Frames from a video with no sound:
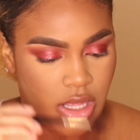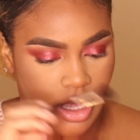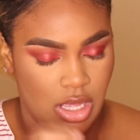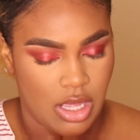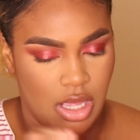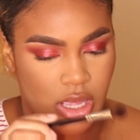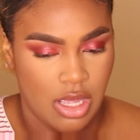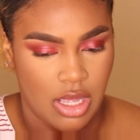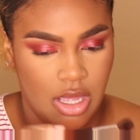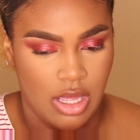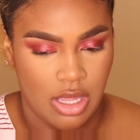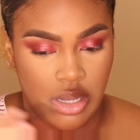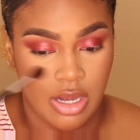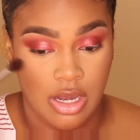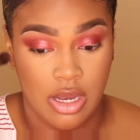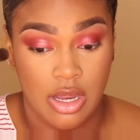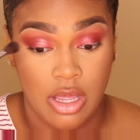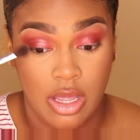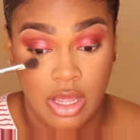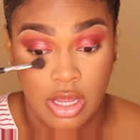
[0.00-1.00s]
And
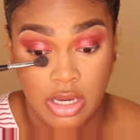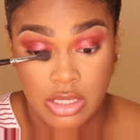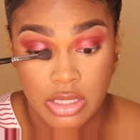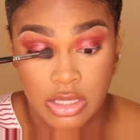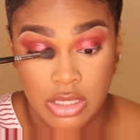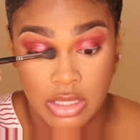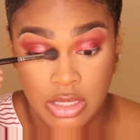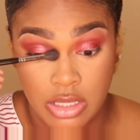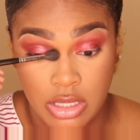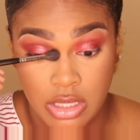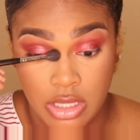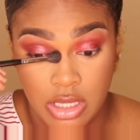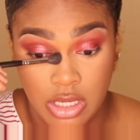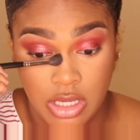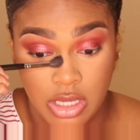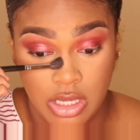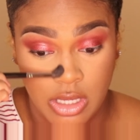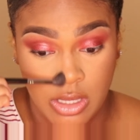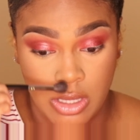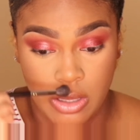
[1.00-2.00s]
I just
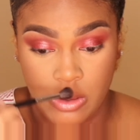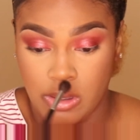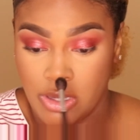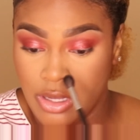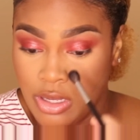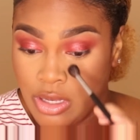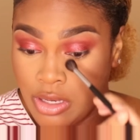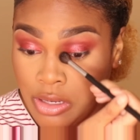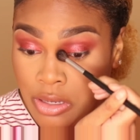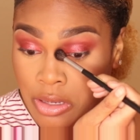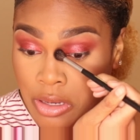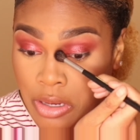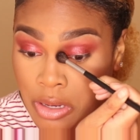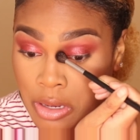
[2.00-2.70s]
go in.